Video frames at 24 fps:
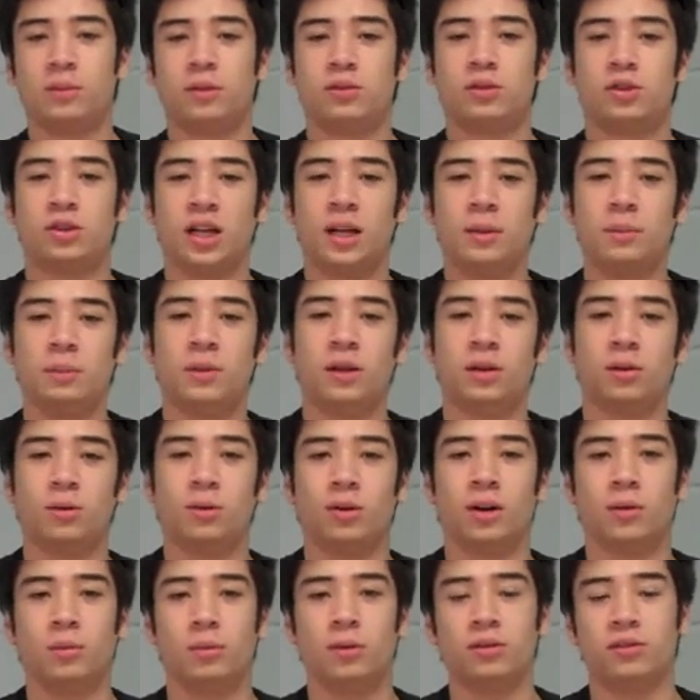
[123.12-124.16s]
shape me who
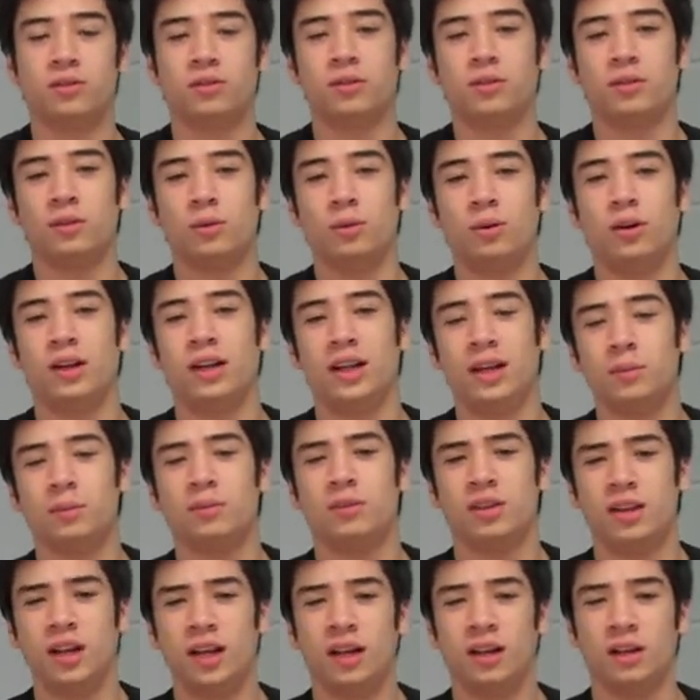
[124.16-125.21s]
I am
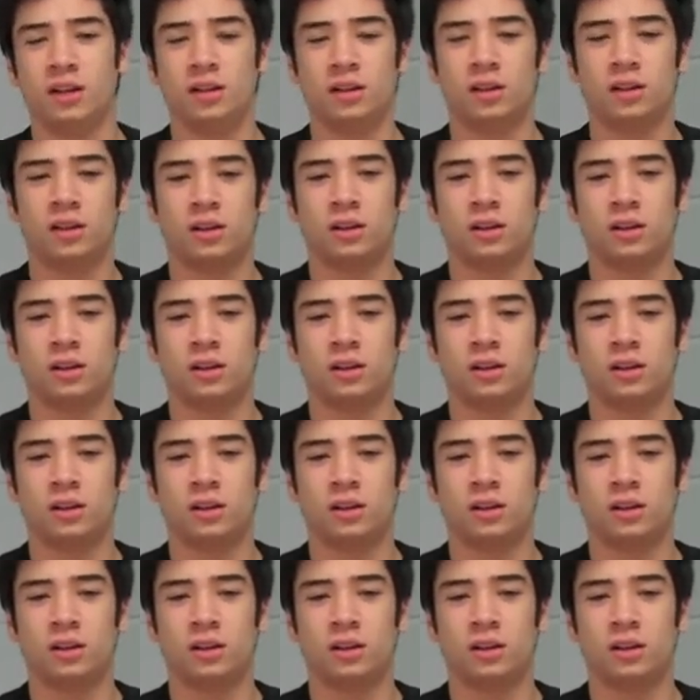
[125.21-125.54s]
today.